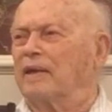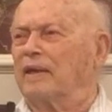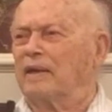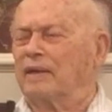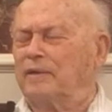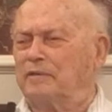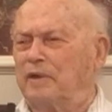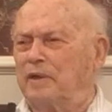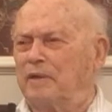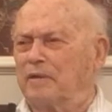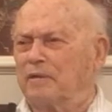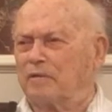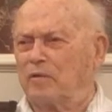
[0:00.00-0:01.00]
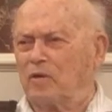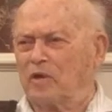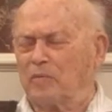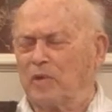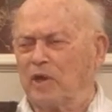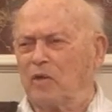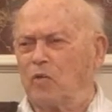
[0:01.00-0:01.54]
a ring on the
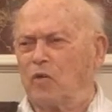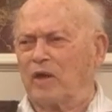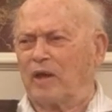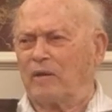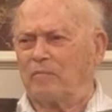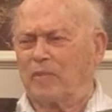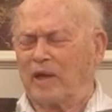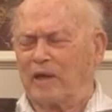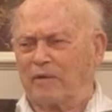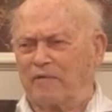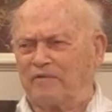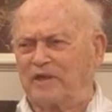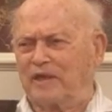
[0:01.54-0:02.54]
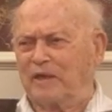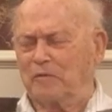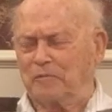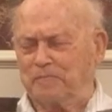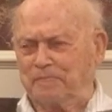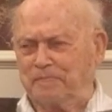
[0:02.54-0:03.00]
doorbell when I'm out of town.